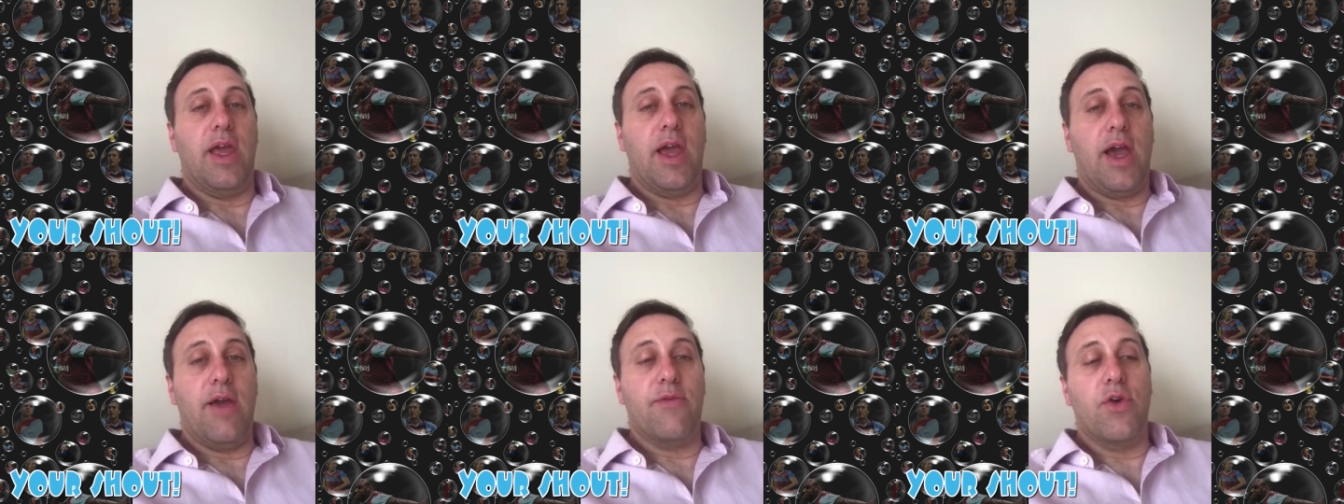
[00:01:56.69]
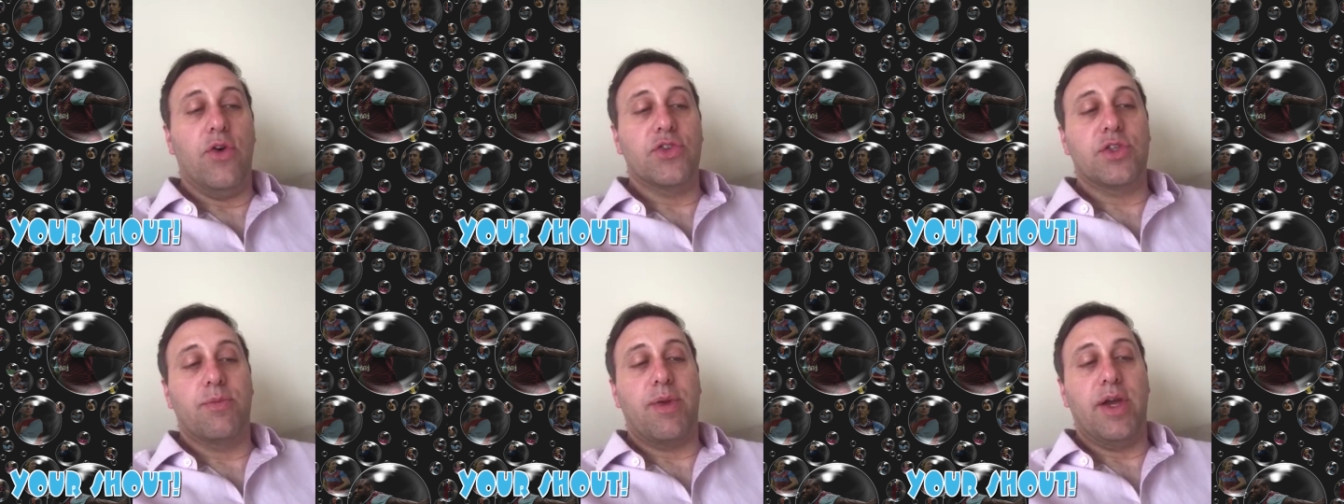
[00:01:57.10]
they have
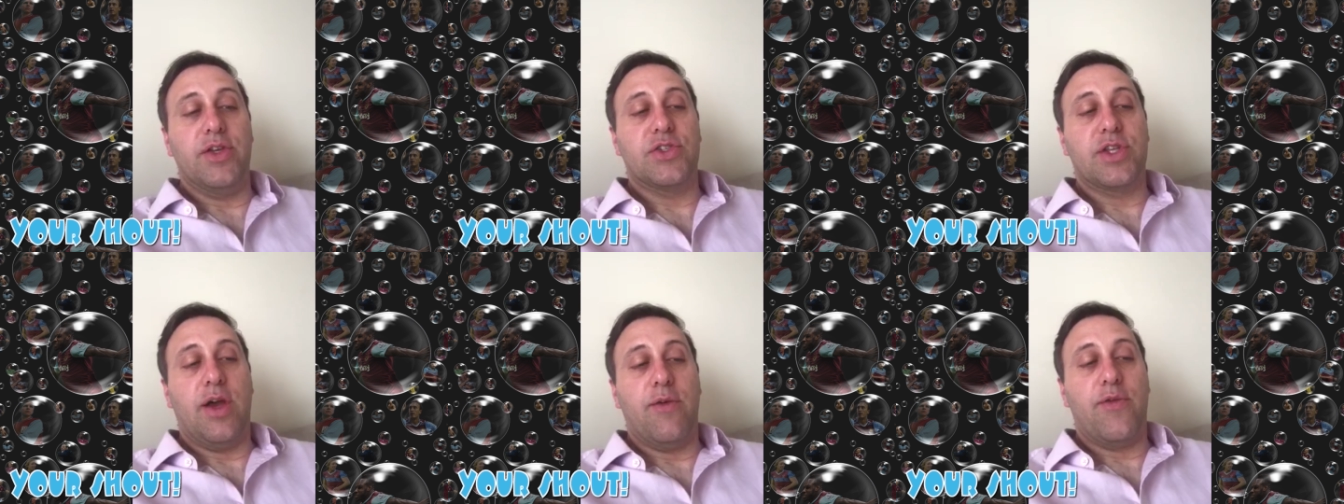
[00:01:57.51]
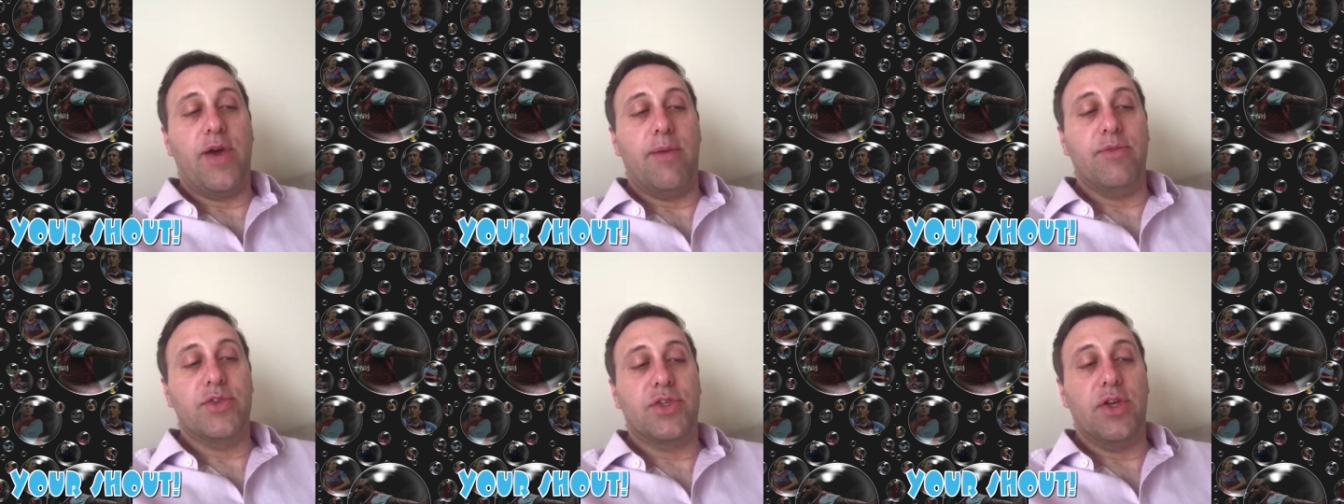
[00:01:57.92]
got to play
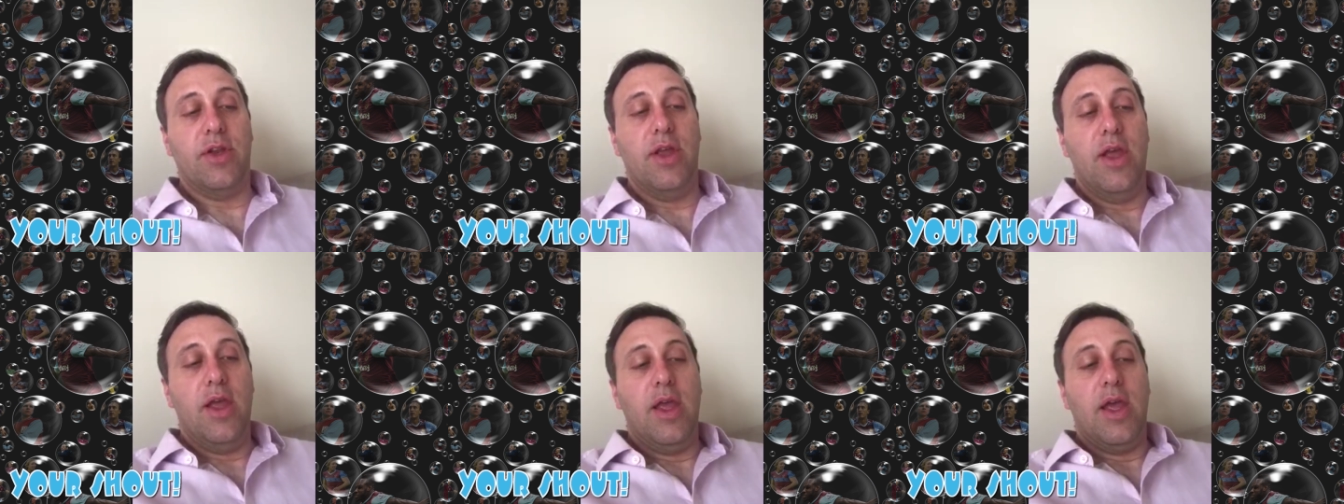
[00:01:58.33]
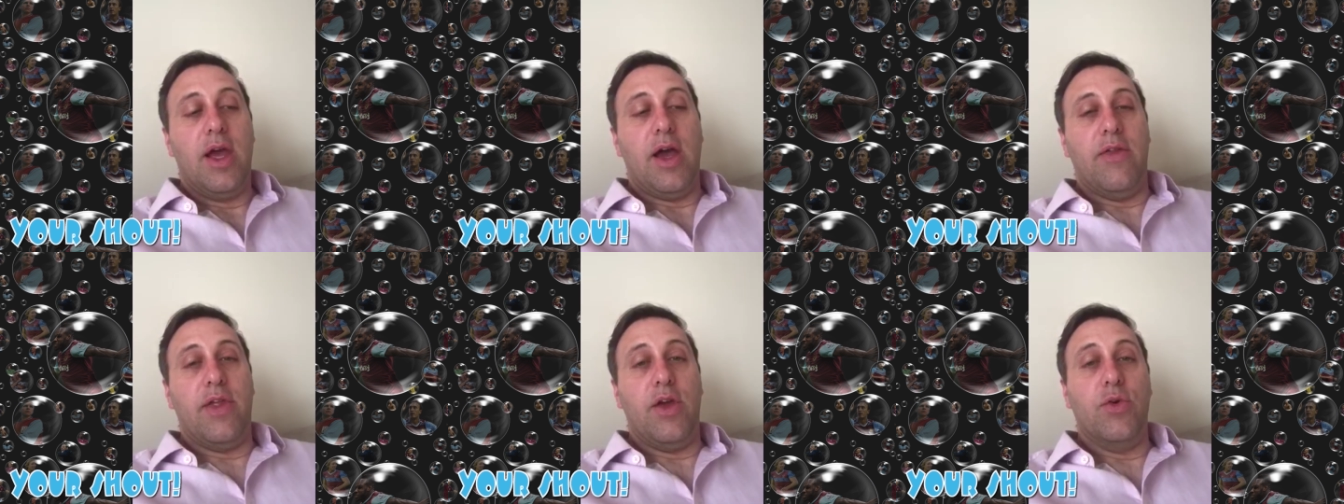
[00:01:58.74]
Southampton,
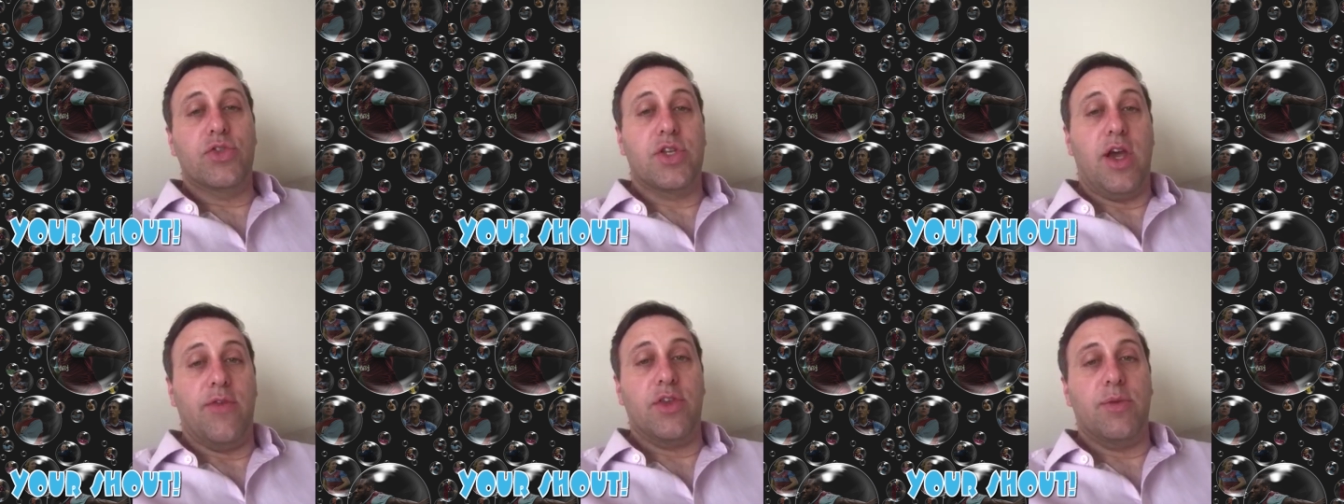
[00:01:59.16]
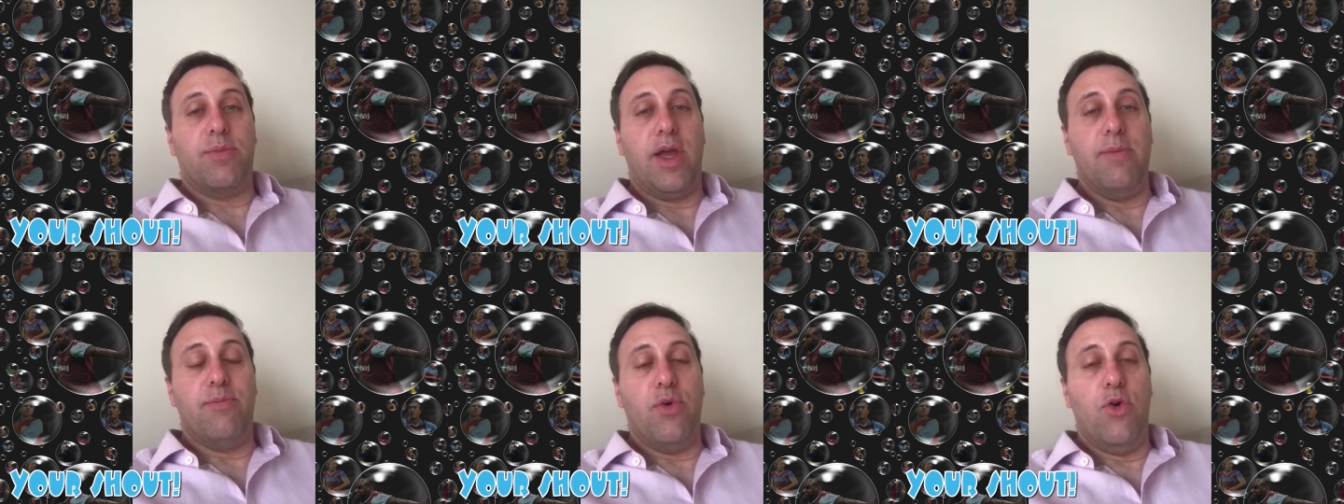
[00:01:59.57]
and they also have
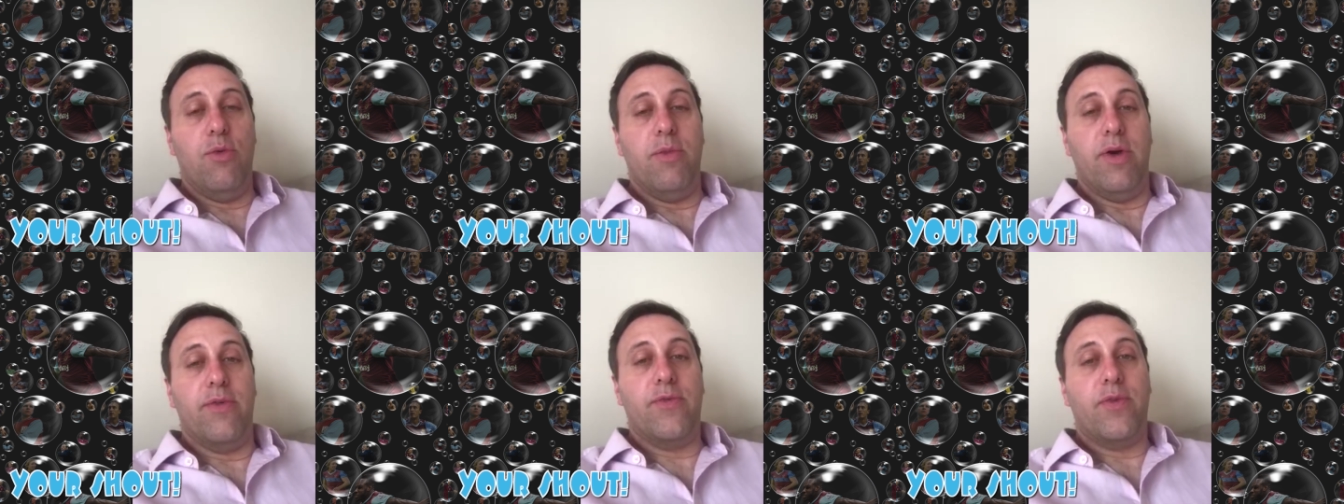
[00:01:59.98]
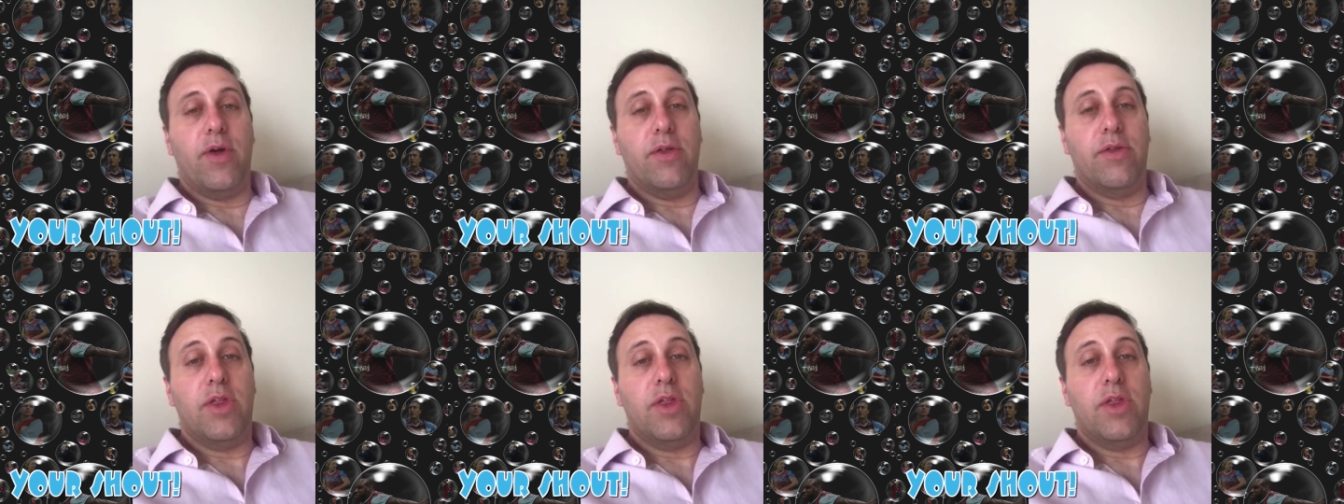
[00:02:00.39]
to play Bournemouth.